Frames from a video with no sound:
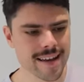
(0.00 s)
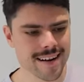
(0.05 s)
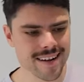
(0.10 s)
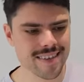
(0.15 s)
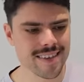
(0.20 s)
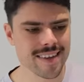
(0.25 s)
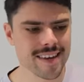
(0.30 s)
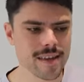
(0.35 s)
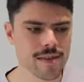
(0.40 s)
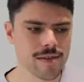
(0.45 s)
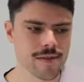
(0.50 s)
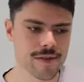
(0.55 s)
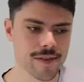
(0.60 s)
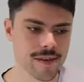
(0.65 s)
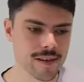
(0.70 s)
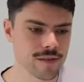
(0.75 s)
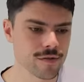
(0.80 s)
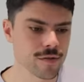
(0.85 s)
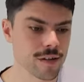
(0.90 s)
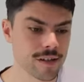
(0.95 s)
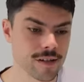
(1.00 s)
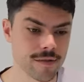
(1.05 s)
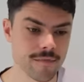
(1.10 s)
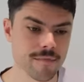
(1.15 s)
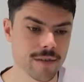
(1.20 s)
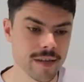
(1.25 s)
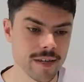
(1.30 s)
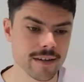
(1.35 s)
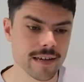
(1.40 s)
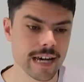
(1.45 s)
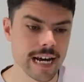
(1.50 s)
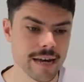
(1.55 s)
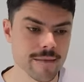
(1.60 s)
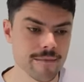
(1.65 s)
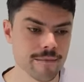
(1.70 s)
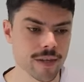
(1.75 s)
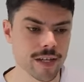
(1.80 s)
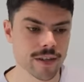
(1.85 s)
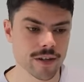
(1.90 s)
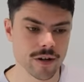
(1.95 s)
And I think this is a big
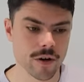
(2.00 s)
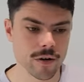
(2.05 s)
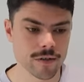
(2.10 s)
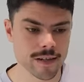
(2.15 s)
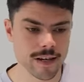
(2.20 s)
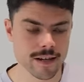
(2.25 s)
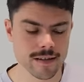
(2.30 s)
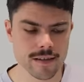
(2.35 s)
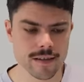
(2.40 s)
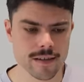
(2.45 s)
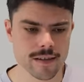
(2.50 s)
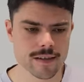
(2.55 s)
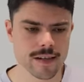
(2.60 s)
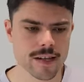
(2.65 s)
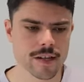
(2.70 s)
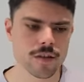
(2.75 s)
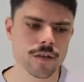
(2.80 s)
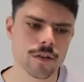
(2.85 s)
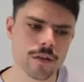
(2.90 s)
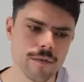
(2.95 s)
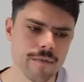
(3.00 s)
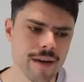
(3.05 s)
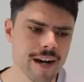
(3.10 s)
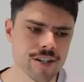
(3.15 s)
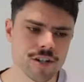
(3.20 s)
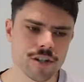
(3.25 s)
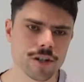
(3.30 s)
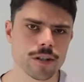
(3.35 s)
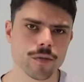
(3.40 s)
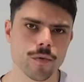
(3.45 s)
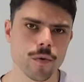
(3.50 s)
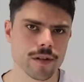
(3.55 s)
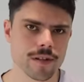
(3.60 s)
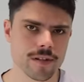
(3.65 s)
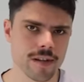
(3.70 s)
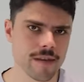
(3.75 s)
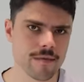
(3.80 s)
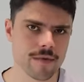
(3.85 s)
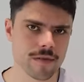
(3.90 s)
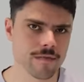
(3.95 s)
game in the context of the season. You'd imagine only one
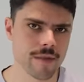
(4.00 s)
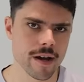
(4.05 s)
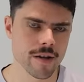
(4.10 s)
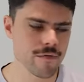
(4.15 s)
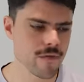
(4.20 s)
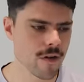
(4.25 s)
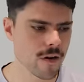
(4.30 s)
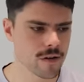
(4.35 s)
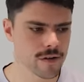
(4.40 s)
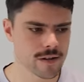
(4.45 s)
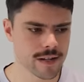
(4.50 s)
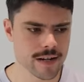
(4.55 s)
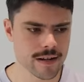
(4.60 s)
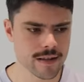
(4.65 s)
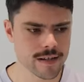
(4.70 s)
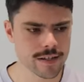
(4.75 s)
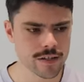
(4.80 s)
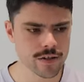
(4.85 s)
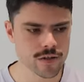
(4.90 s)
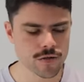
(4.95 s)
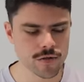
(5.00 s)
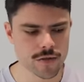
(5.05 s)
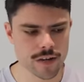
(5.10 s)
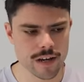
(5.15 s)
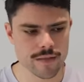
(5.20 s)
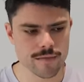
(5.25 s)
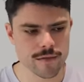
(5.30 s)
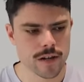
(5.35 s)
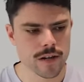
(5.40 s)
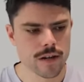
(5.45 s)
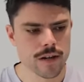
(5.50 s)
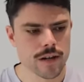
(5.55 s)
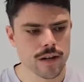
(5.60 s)
team can make finals out of these two teams.